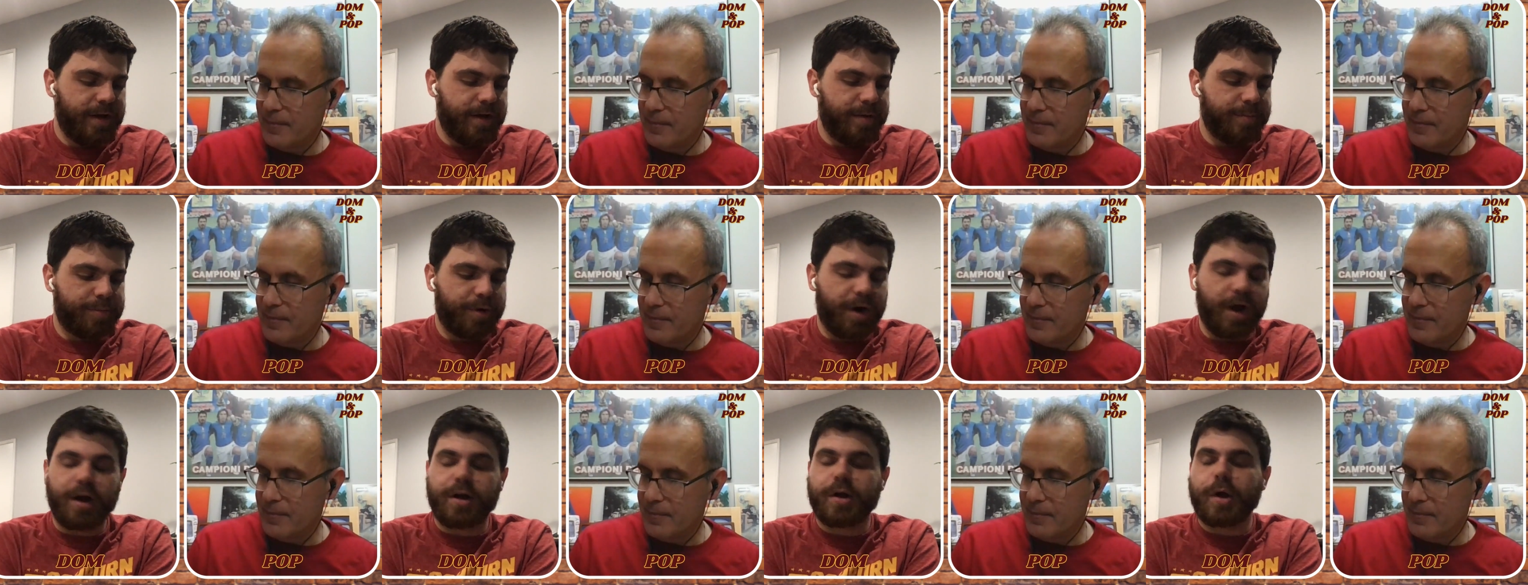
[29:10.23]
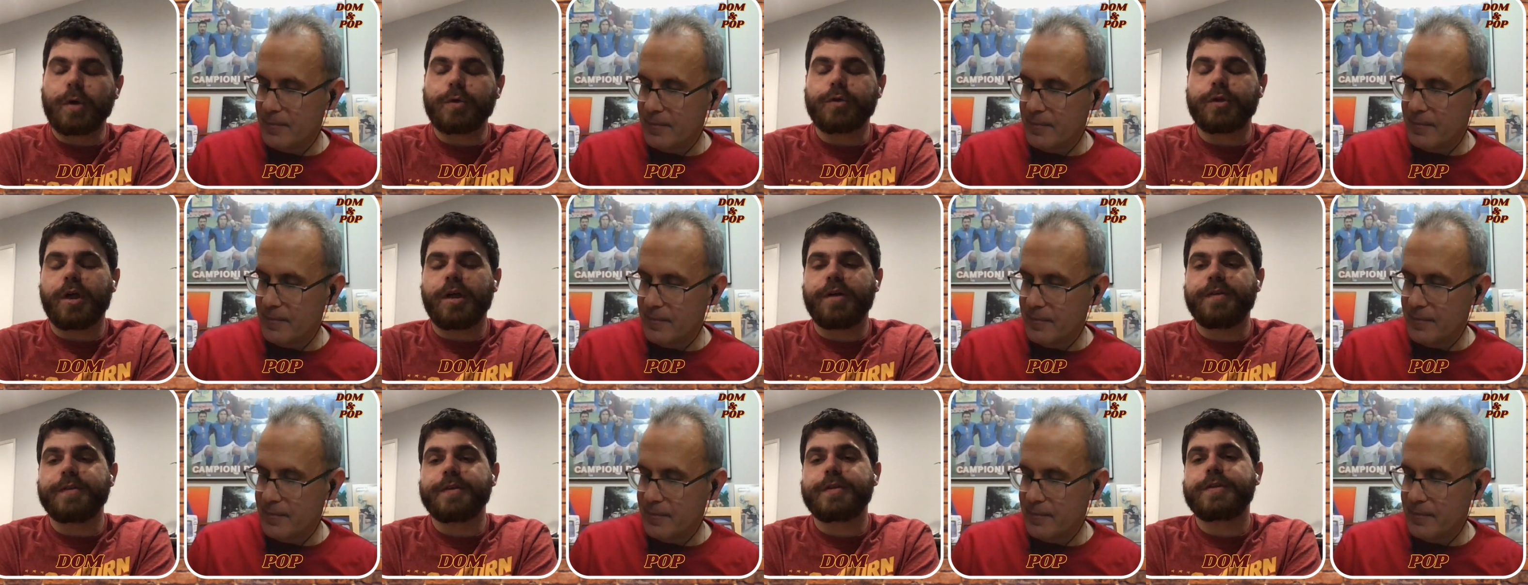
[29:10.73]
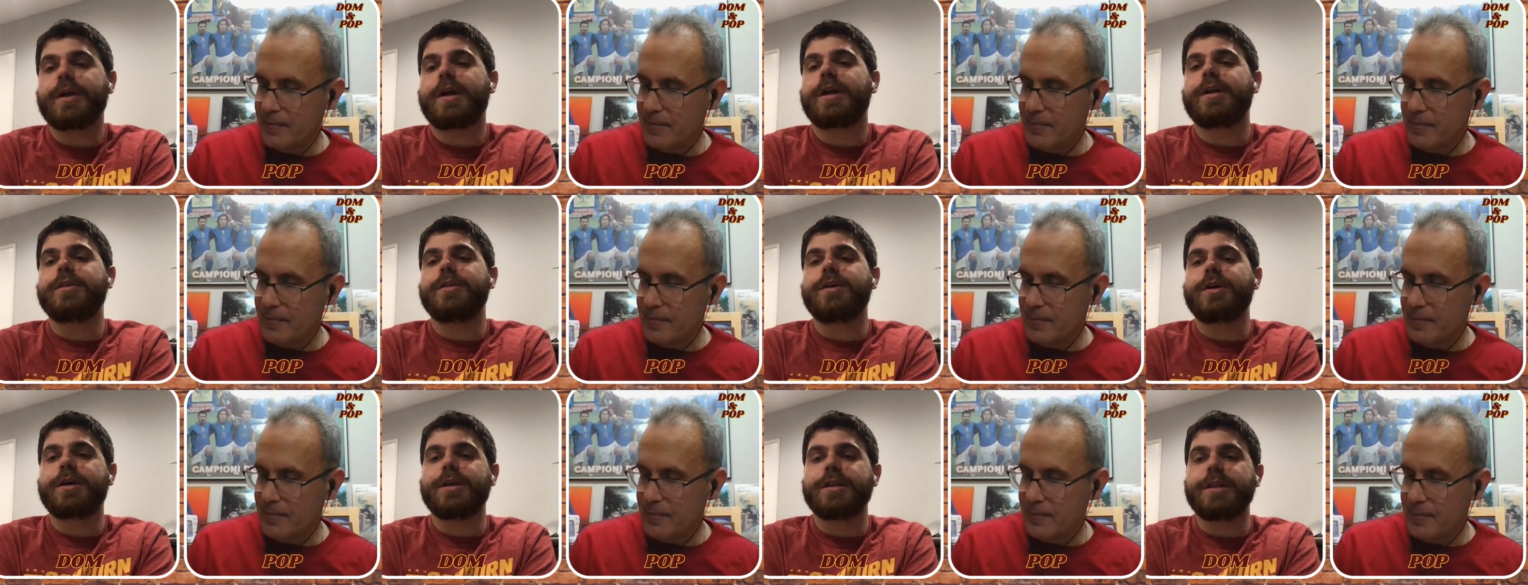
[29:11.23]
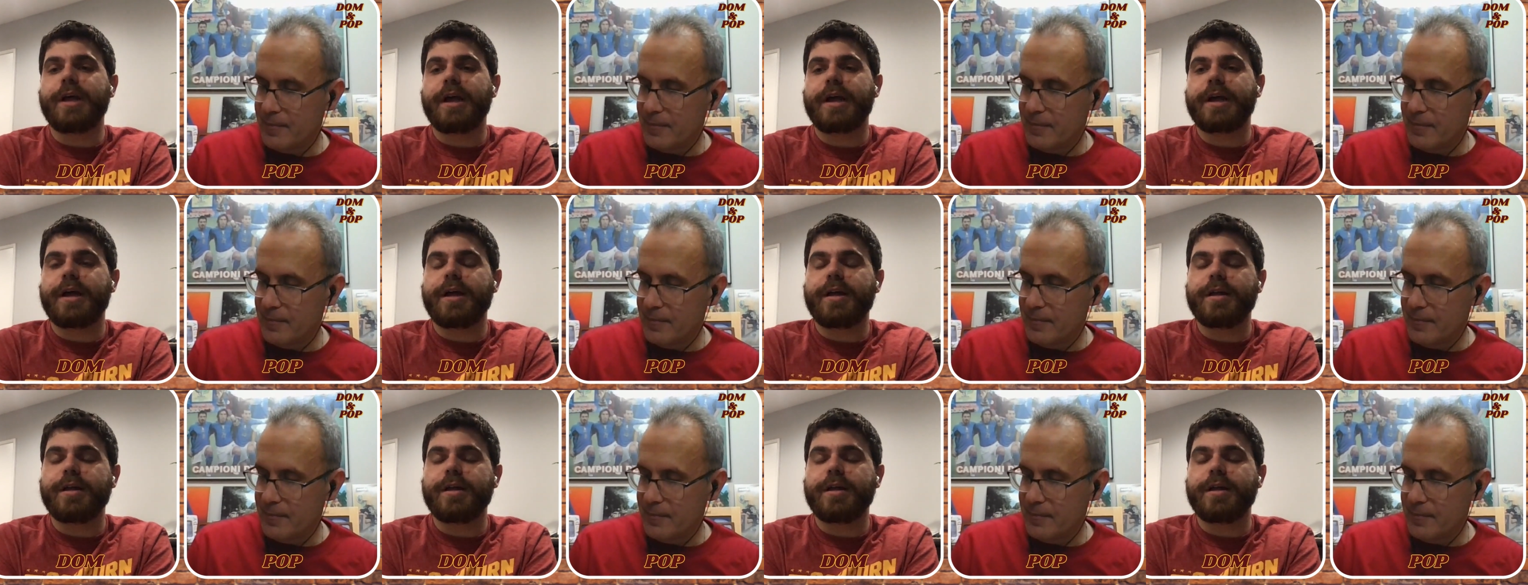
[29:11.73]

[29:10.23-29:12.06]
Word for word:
Speaker 1: Broncos all of a sudden looking like a